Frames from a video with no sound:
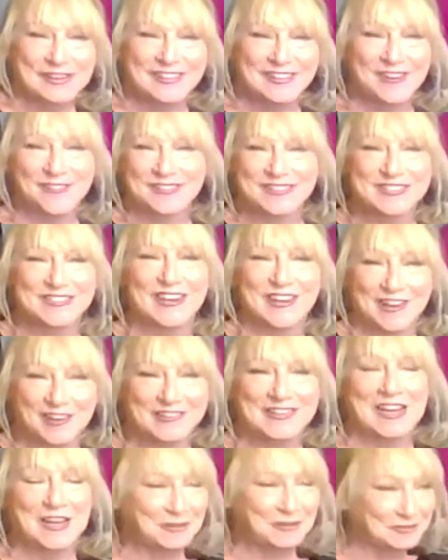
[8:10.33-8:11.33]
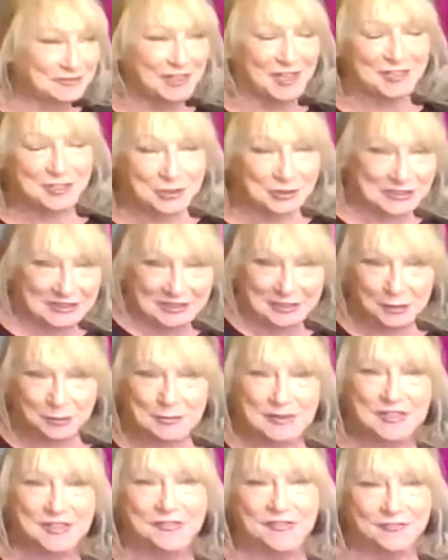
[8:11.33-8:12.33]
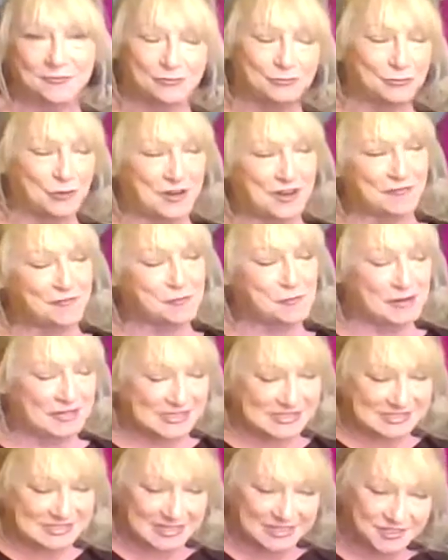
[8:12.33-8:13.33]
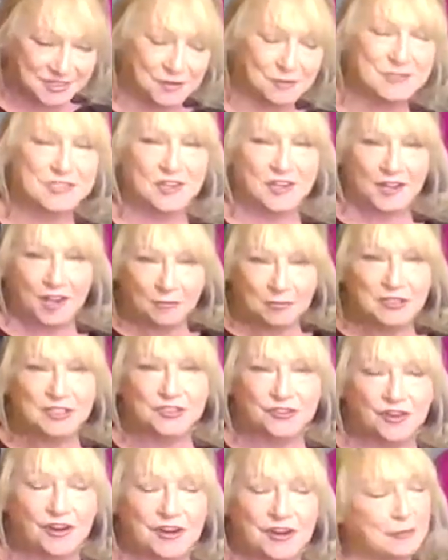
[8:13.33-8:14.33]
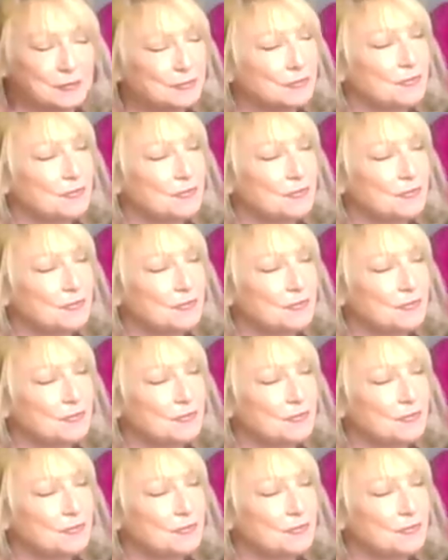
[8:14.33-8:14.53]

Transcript: And I was like, okay, I took a little bit of what everybody says, and I was like, I'm going to try it.